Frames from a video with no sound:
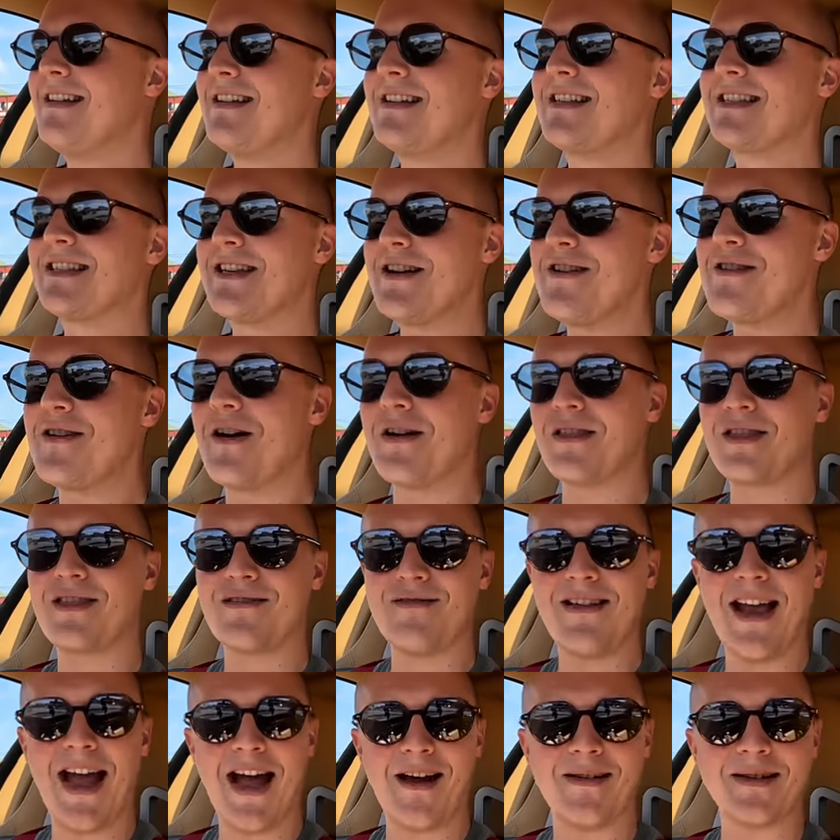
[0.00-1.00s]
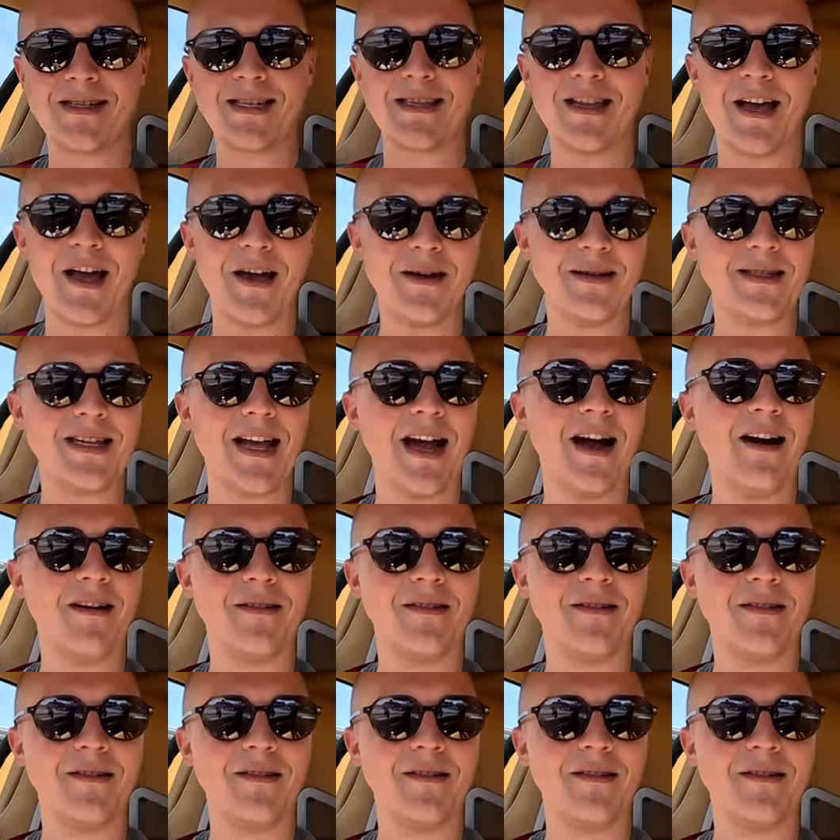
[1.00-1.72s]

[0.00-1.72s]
Still got three hours to the hotel,